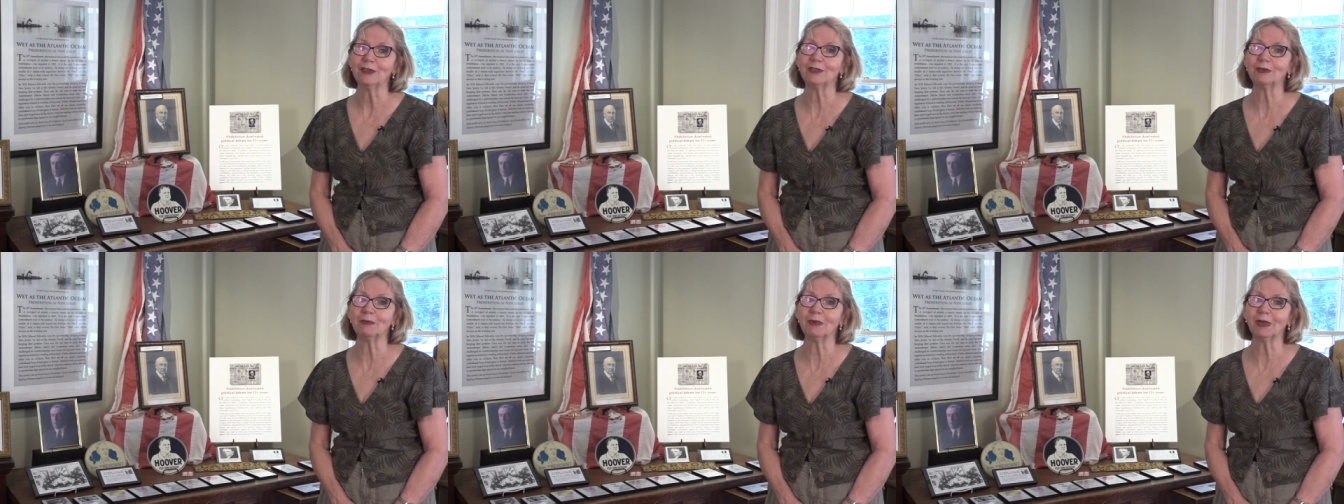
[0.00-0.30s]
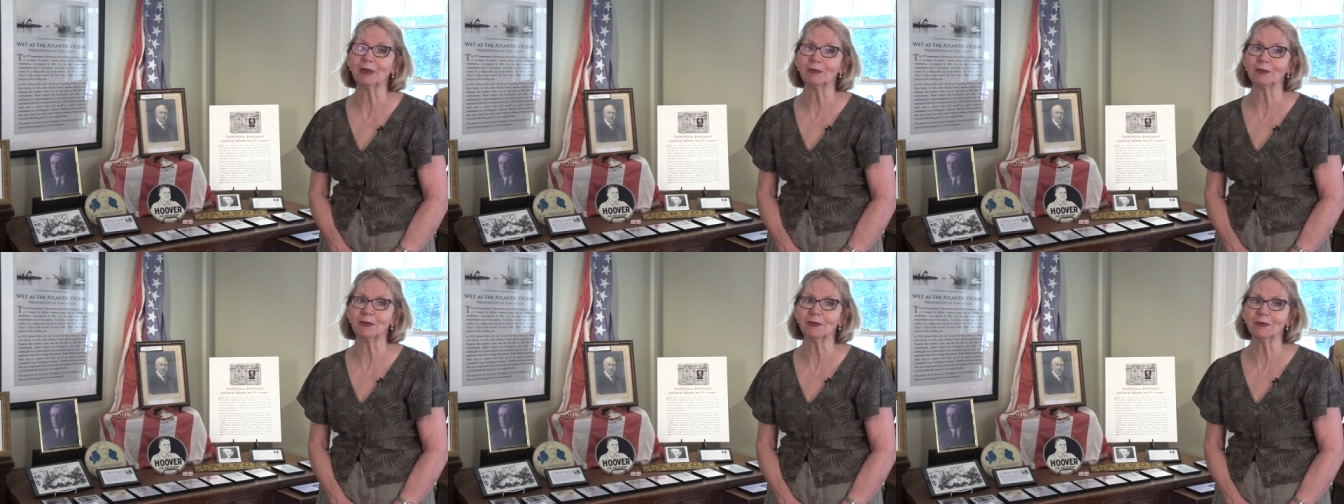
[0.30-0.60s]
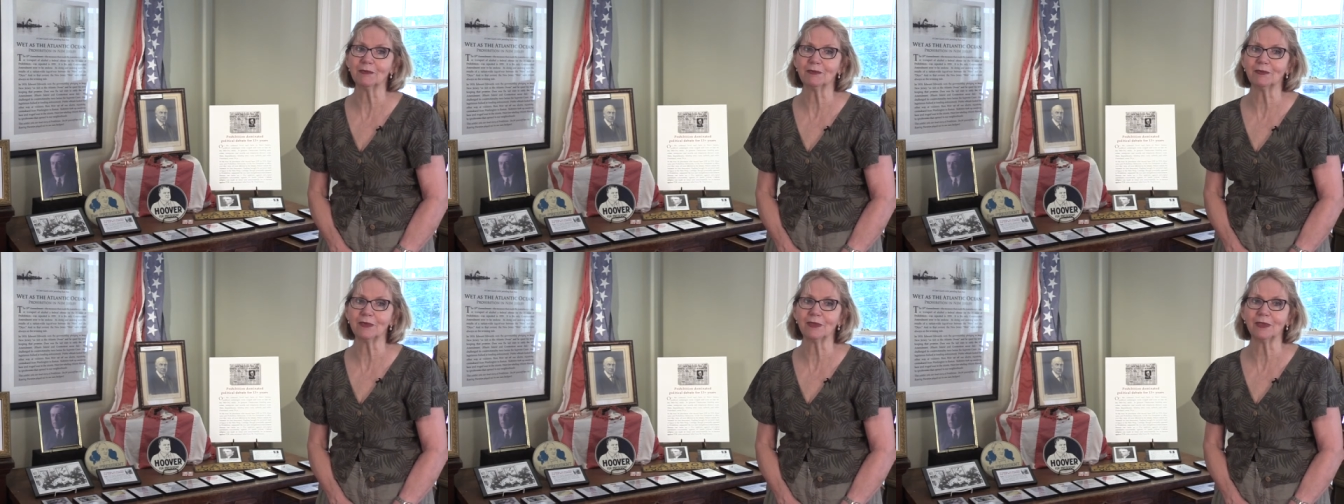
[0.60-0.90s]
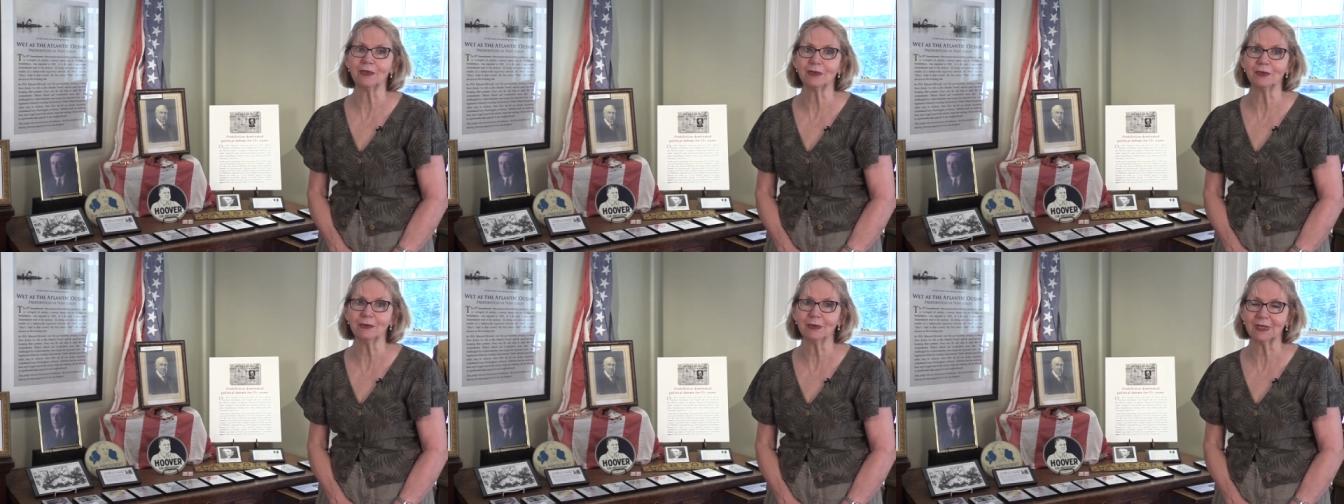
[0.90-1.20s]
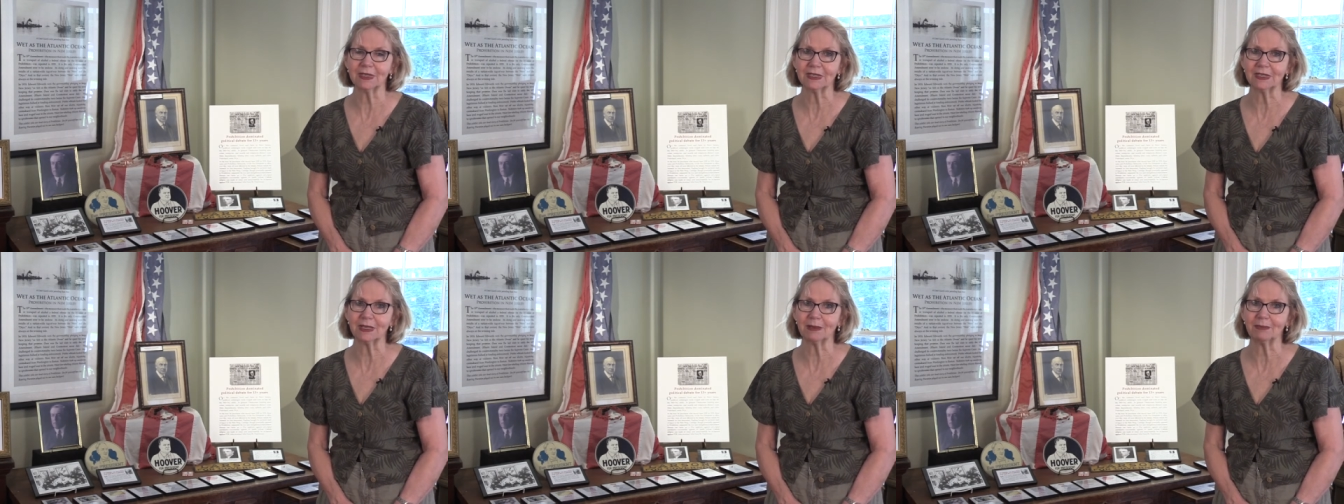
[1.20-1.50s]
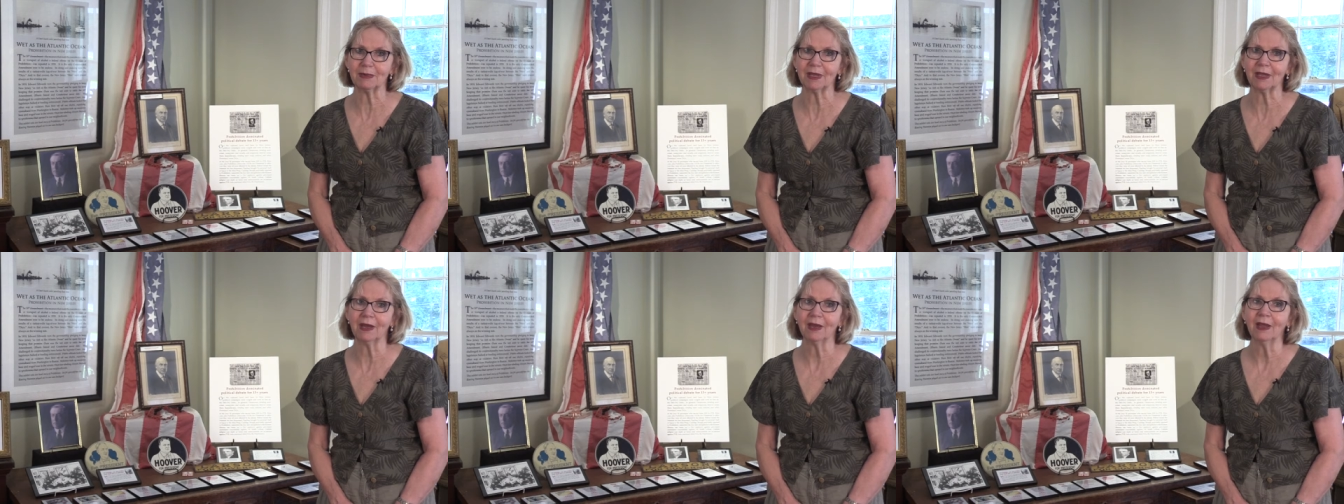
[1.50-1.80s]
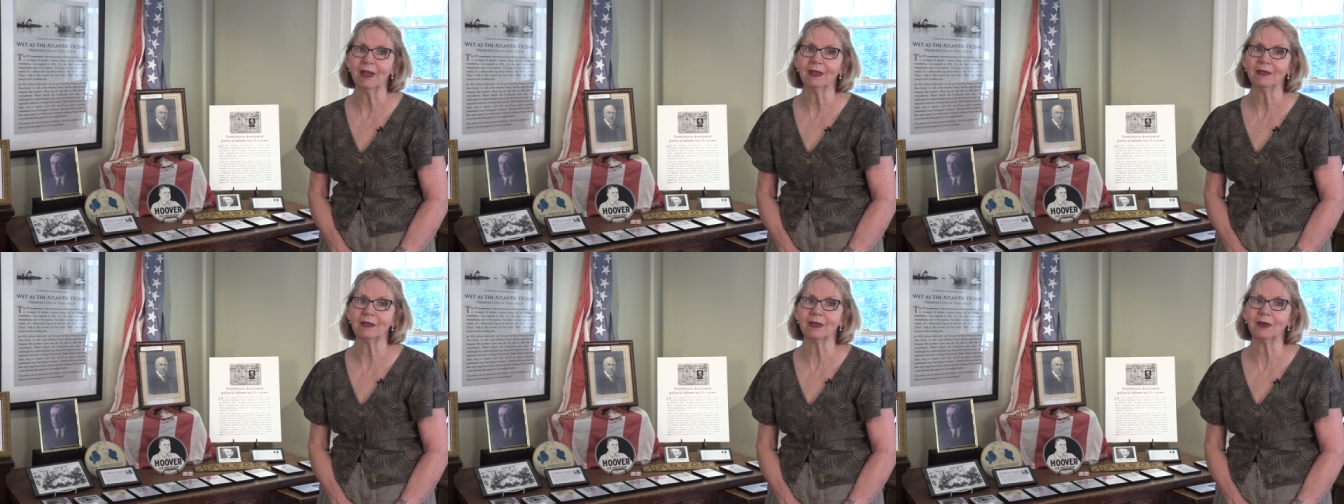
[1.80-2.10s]
to make room for the new exhibit
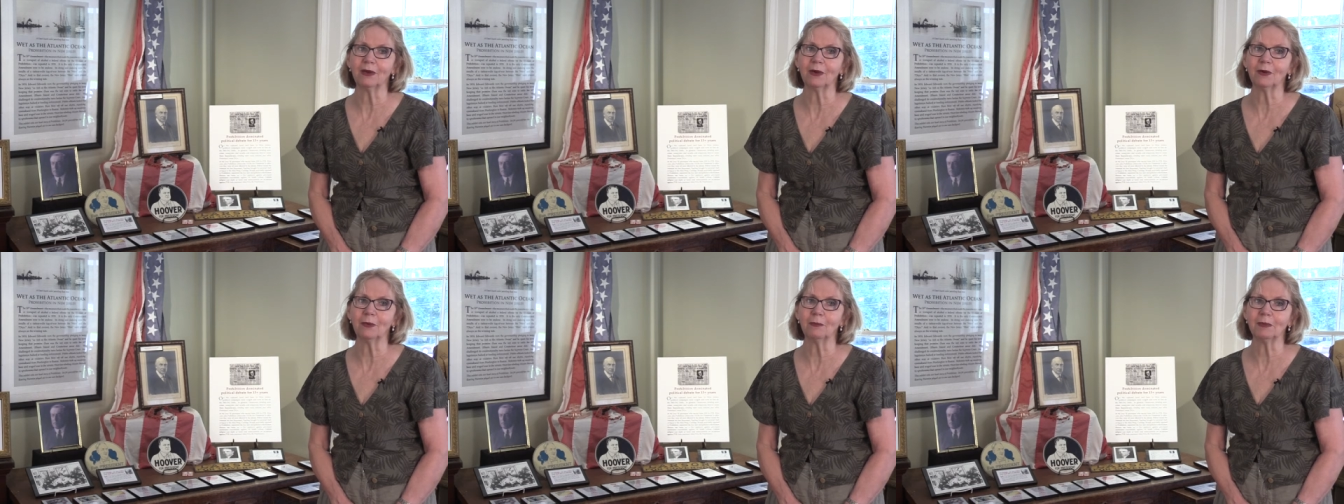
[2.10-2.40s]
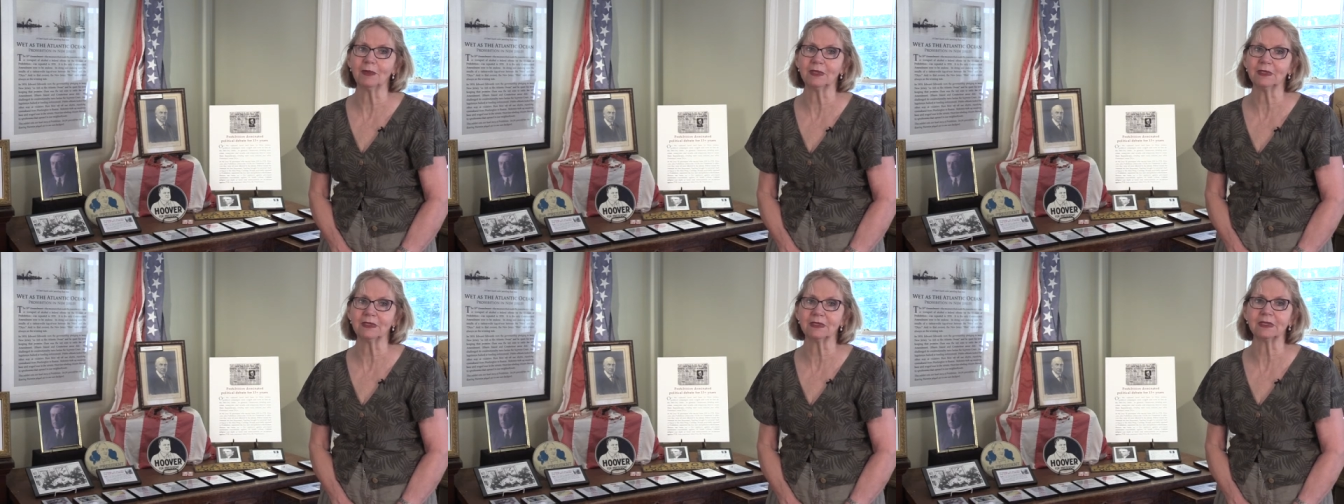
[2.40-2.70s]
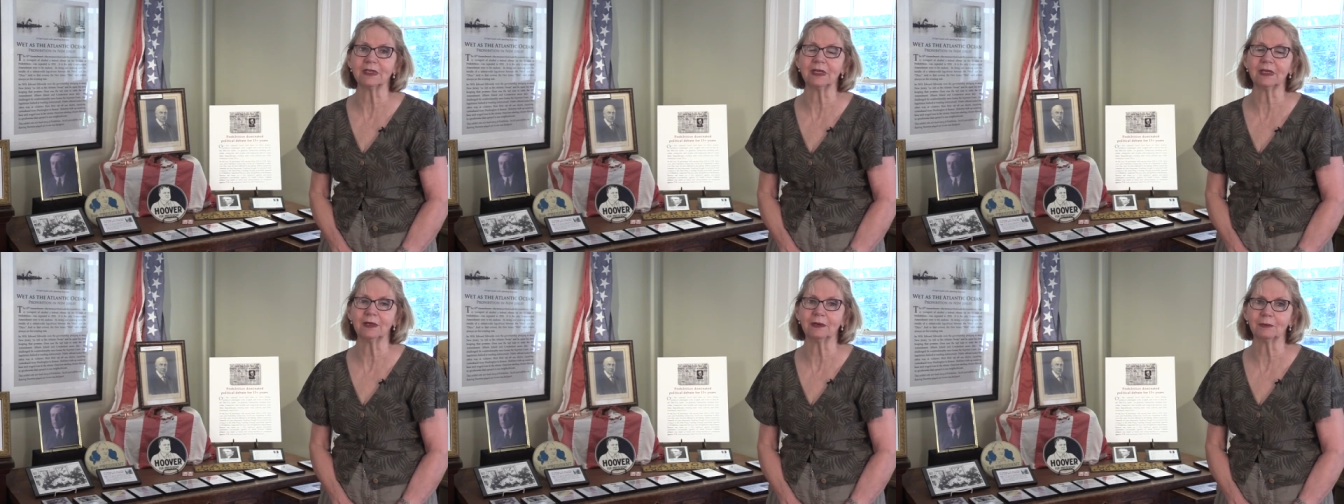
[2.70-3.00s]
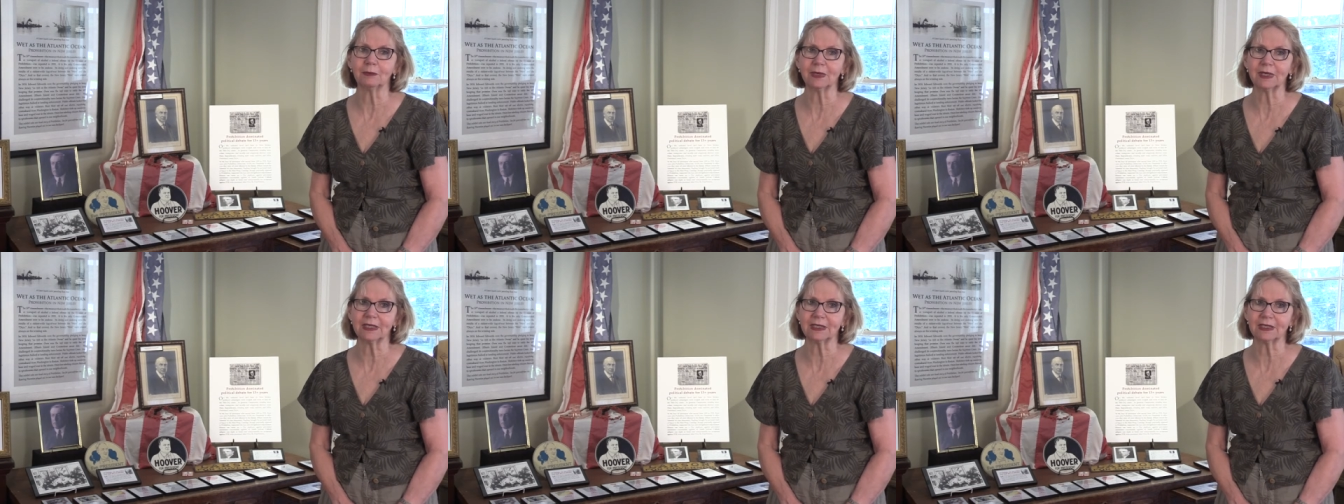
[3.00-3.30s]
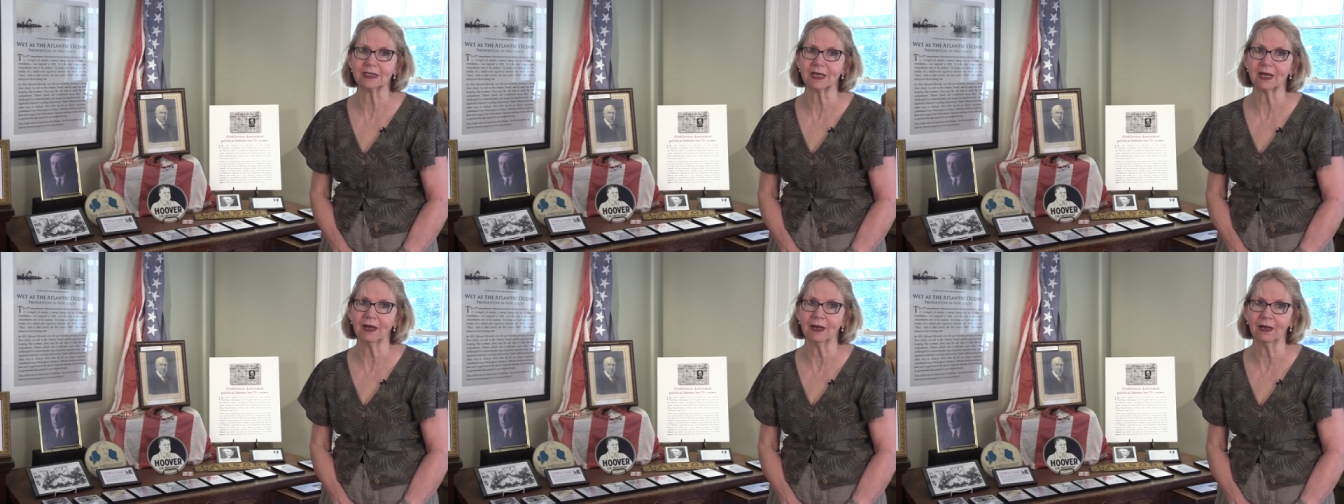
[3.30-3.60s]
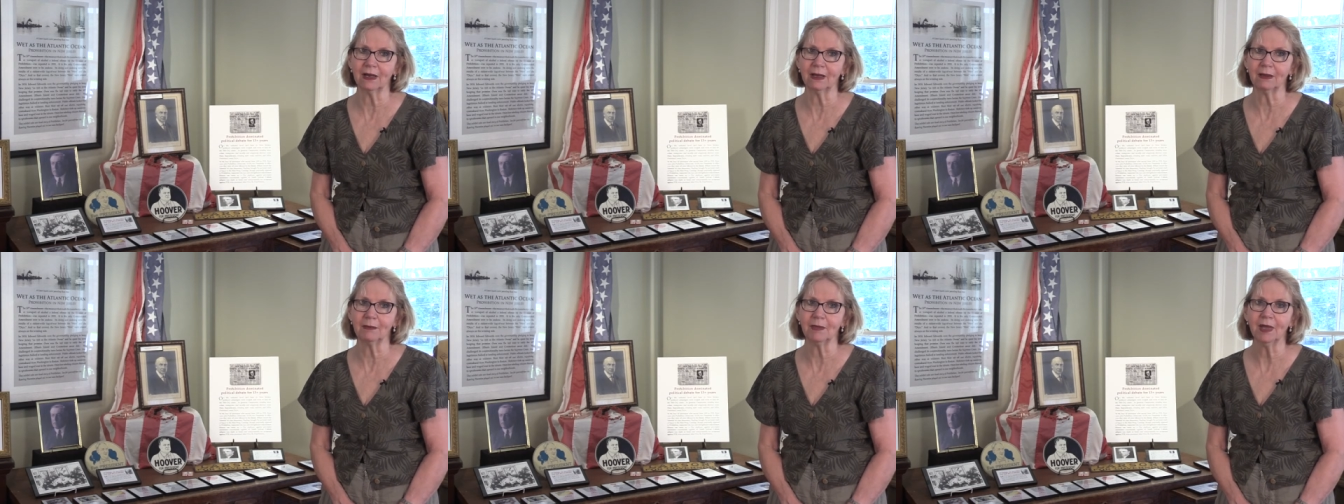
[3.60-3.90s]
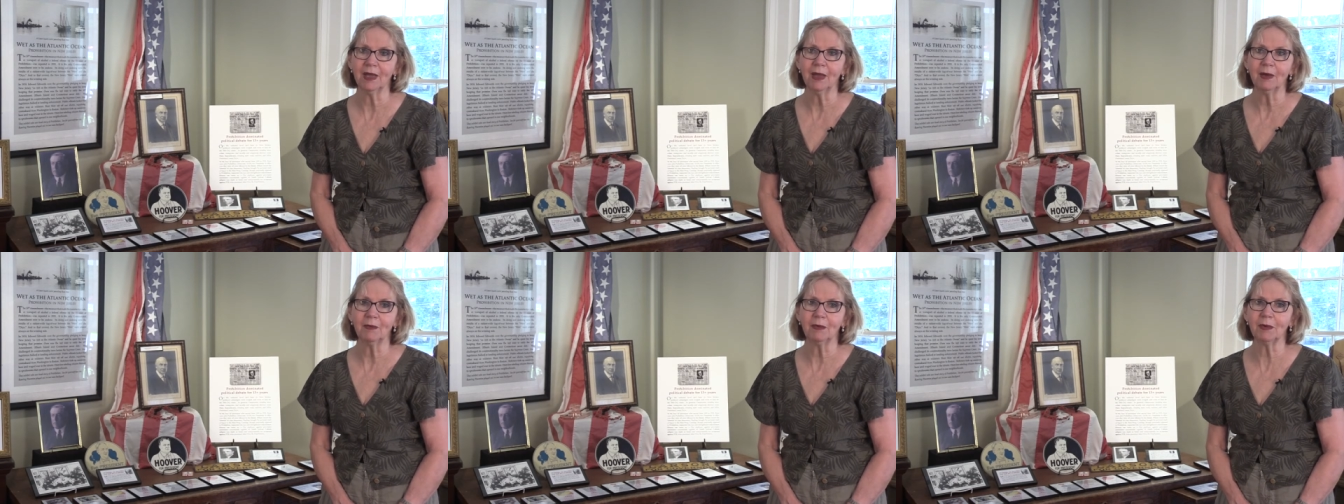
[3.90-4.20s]
that opens in a week's time.